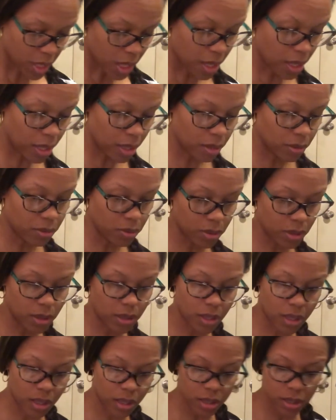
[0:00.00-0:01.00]
And
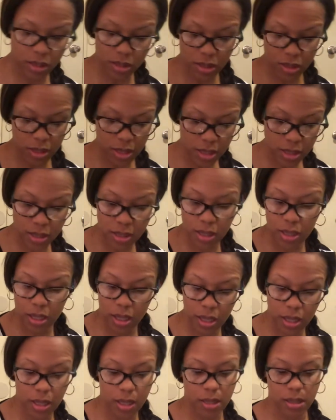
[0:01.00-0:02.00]
none of this is easy,
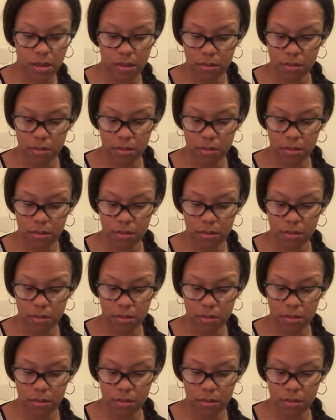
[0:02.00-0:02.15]
and